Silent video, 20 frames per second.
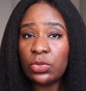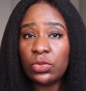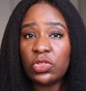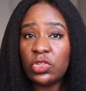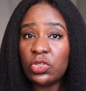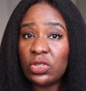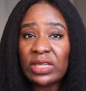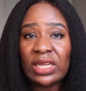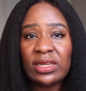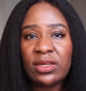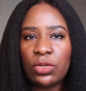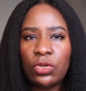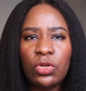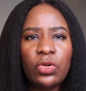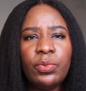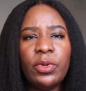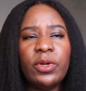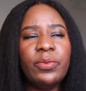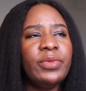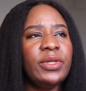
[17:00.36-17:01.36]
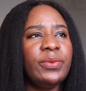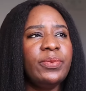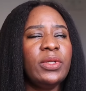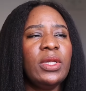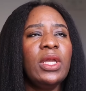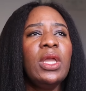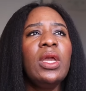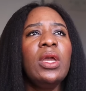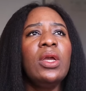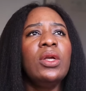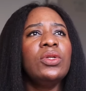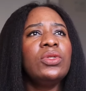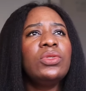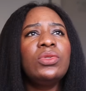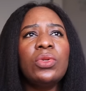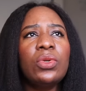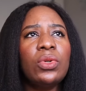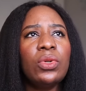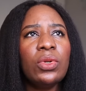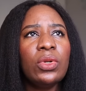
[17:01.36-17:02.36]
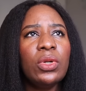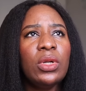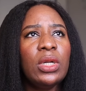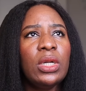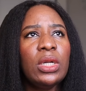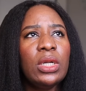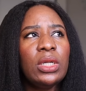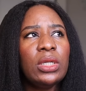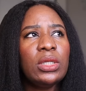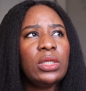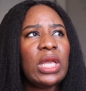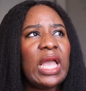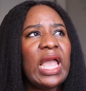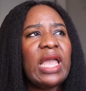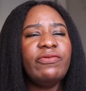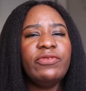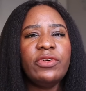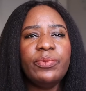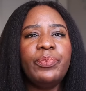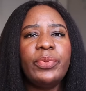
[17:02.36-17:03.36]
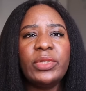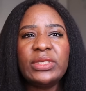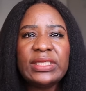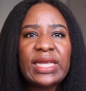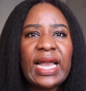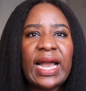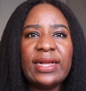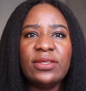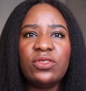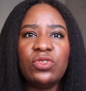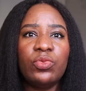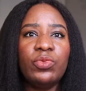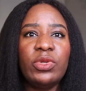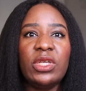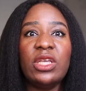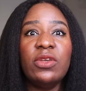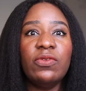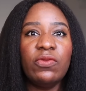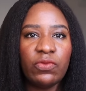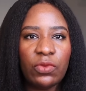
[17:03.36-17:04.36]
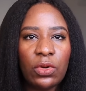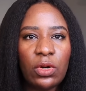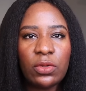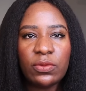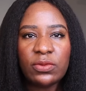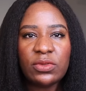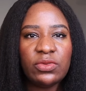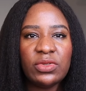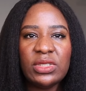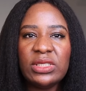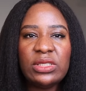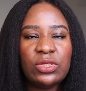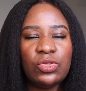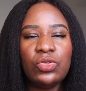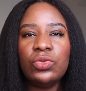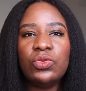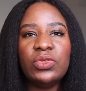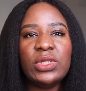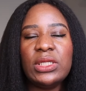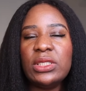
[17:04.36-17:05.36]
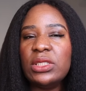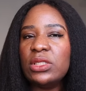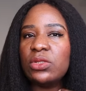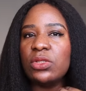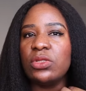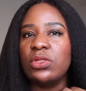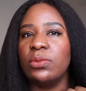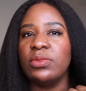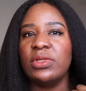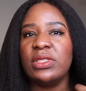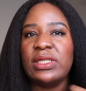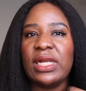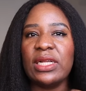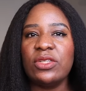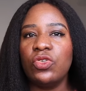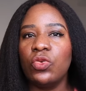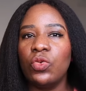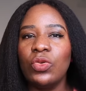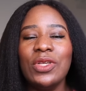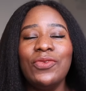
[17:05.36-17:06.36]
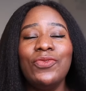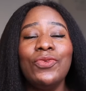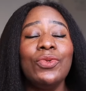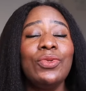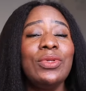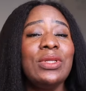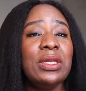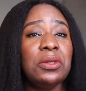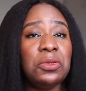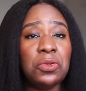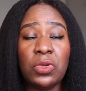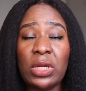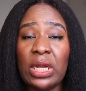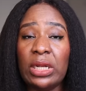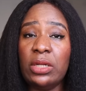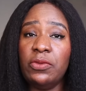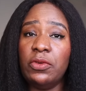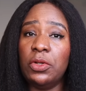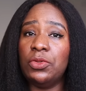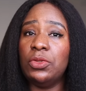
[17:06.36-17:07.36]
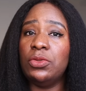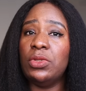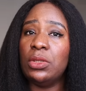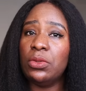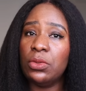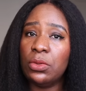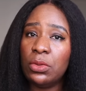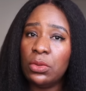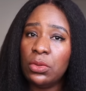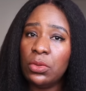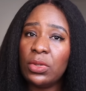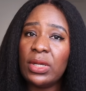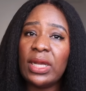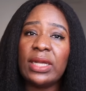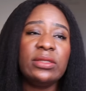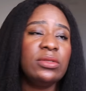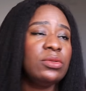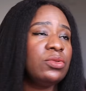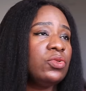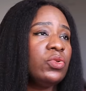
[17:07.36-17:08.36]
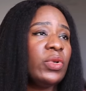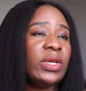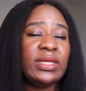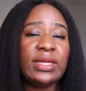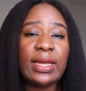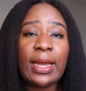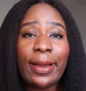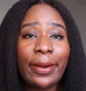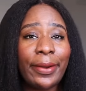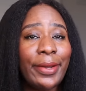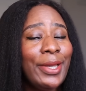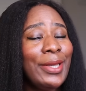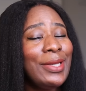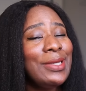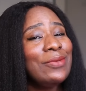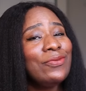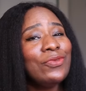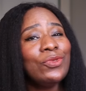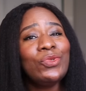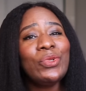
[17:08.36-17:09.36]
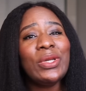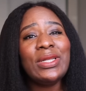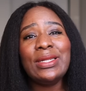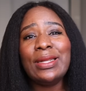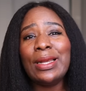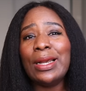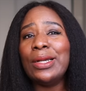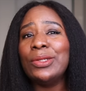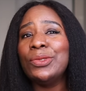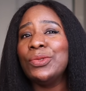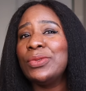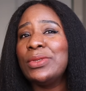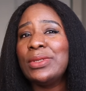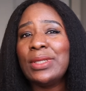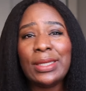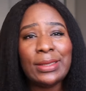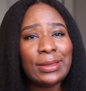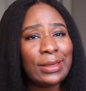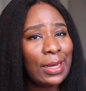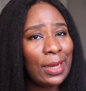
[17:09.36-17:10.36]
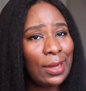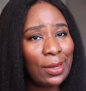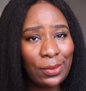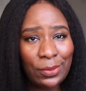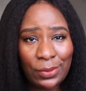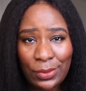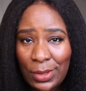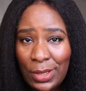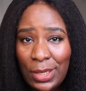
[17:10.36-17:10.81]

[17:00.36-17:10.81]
you know, she just had a newborn baby. So everybody has to be involved. Raising children is not something that you can leave your children, no, you can do anyhow. If you do anyhow, you see anyhow.